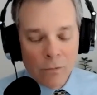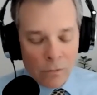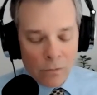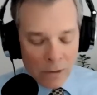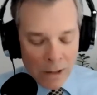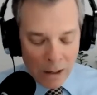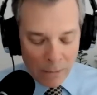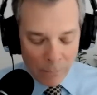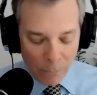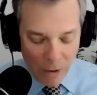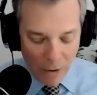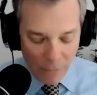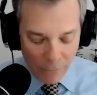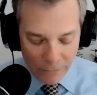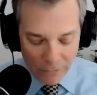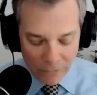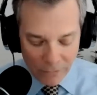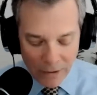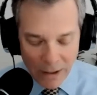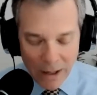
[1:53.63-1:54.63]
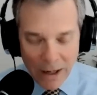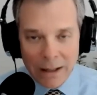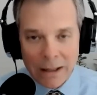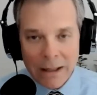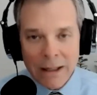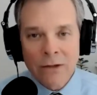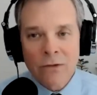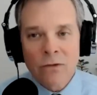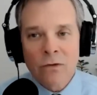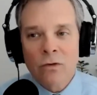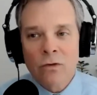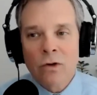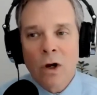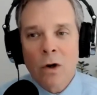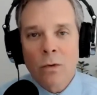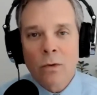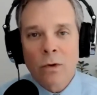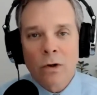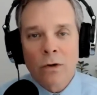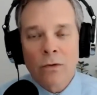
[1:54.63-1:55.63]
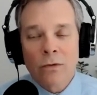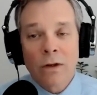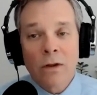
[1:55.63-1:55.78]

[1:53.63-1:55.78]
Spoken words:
nonprofit side, it's donors.